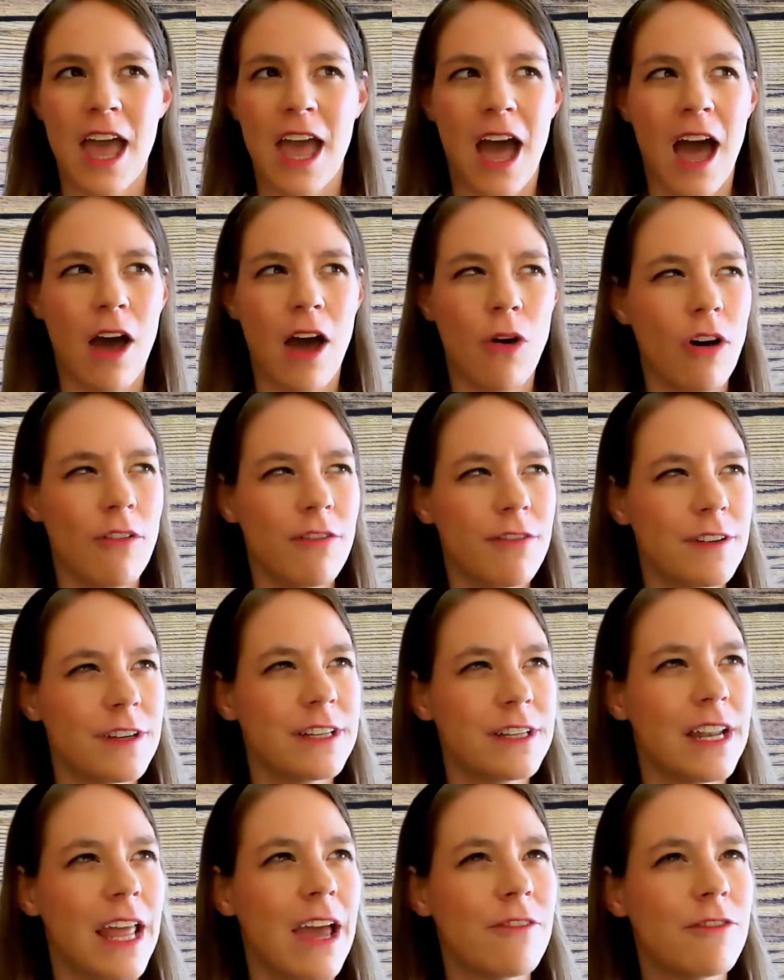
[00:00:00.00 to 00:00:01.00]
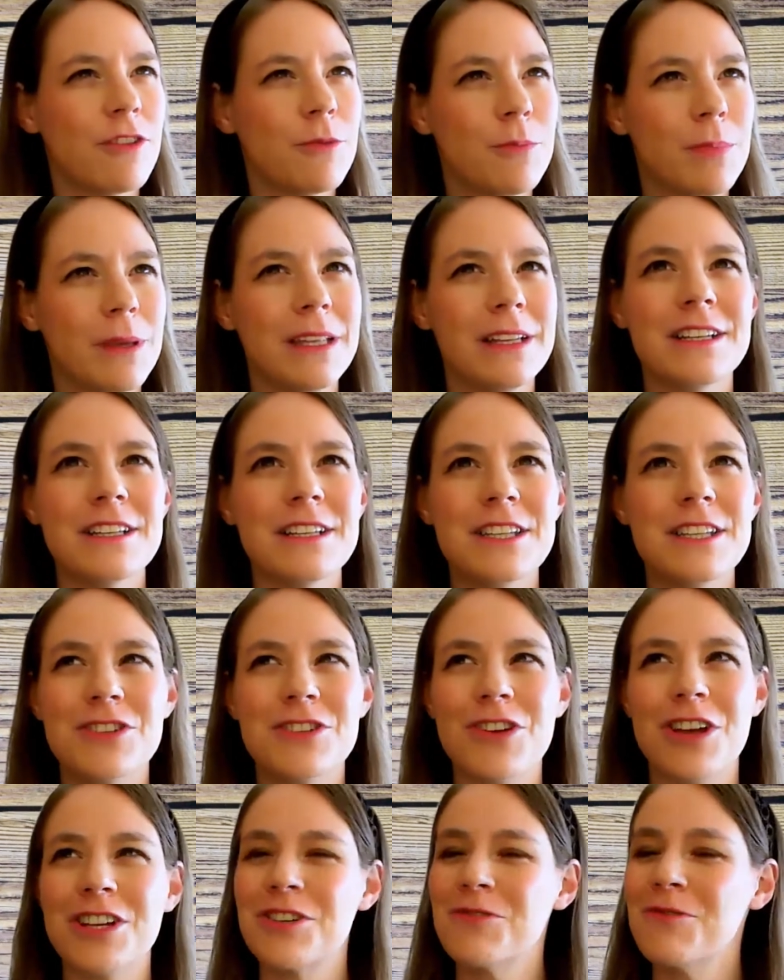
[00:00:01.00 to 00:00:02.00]
How often have you been in a
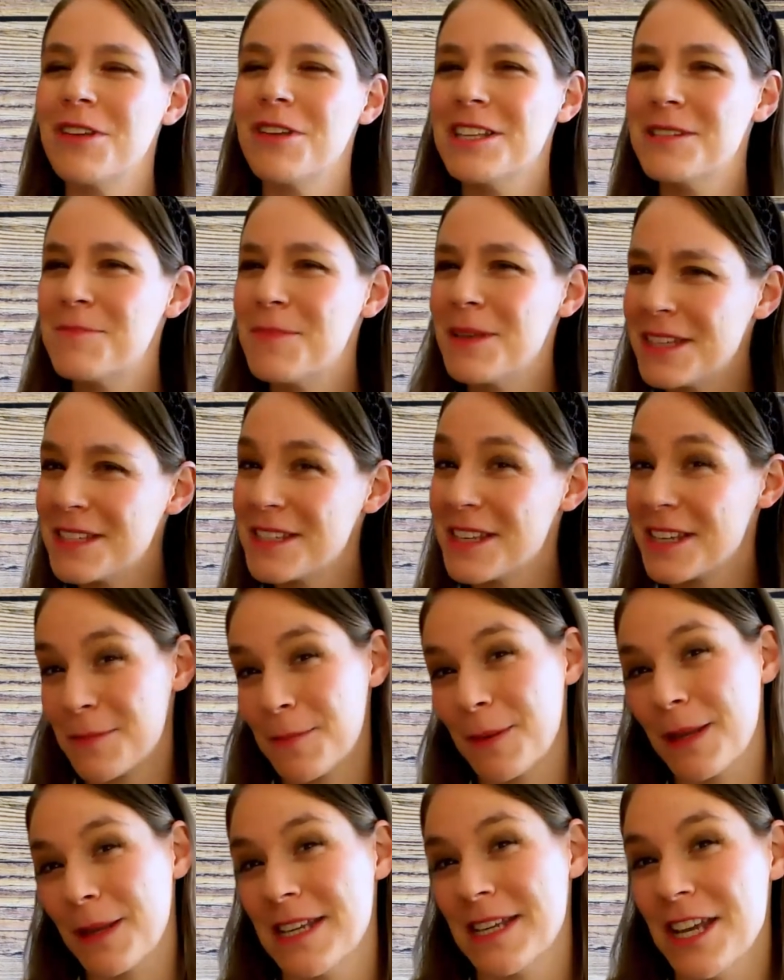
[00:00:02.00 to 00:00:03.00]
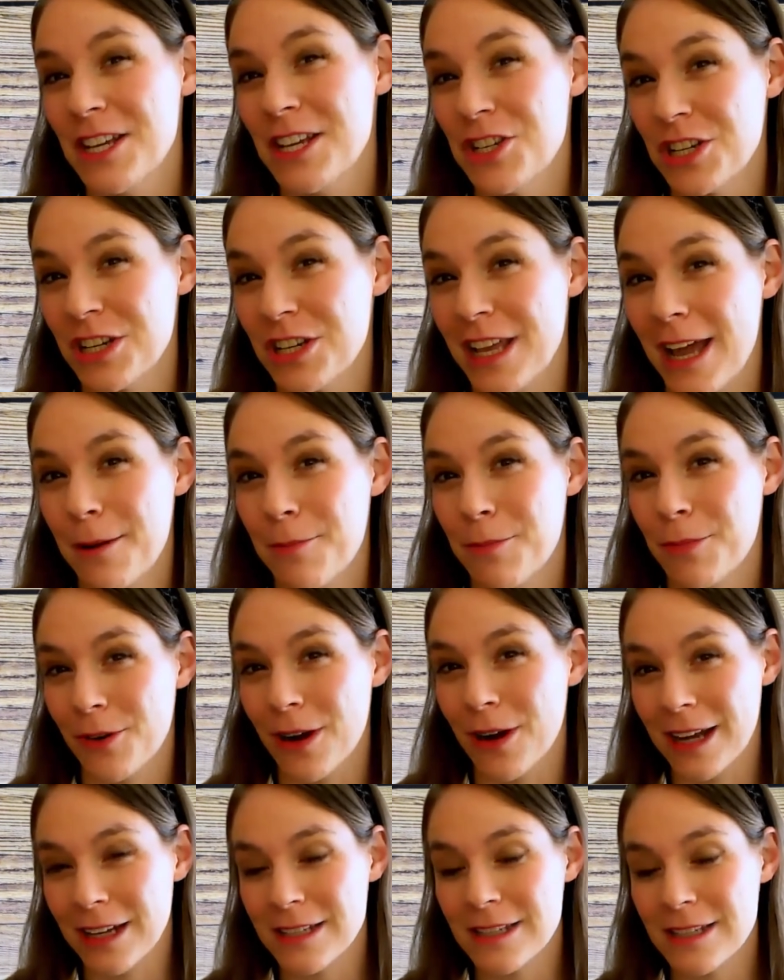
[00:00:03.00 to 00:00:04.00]
situation where there's been this expectation gap,
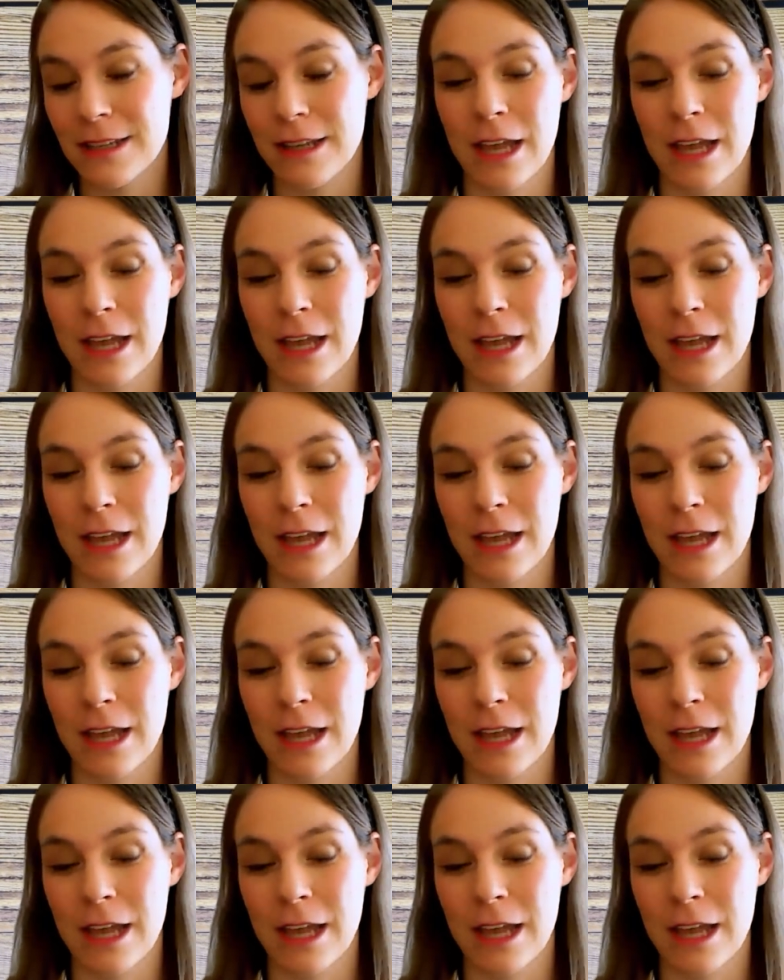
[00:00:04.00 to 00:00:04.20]
right?